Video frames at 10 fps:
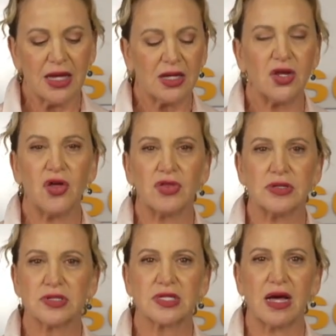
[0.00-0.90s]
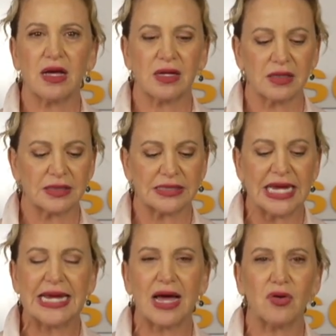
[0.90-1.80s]
You know those
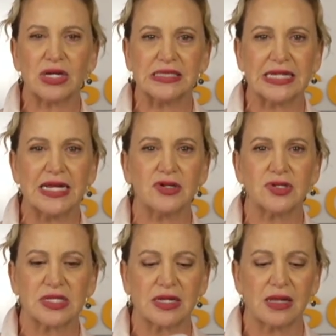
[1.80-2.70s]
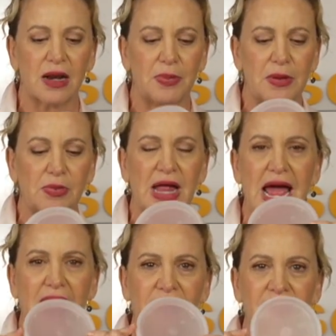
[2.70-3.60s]
takeout containers that a lot of people have?